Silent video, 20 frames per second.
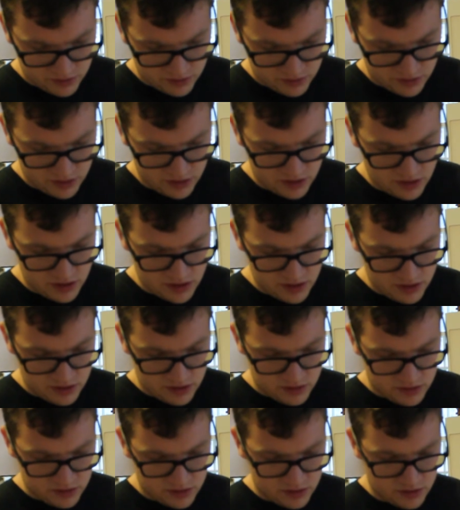
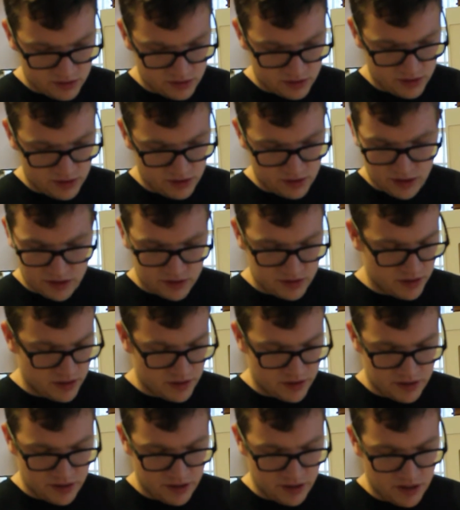yeast, and I'm
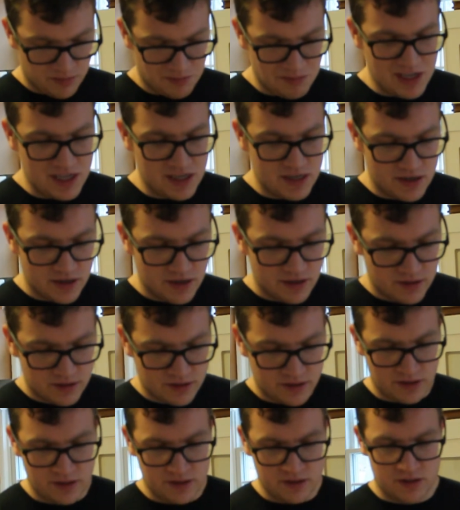sorry, the mead
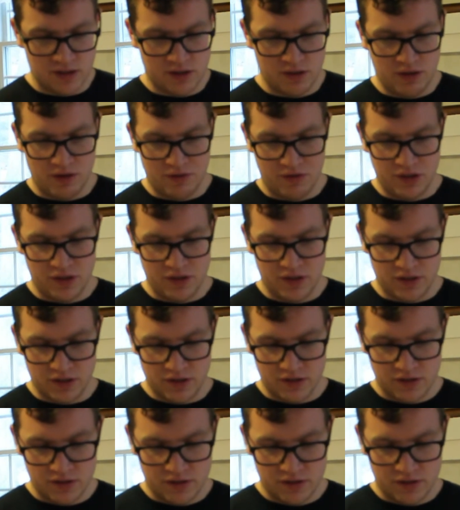into everything.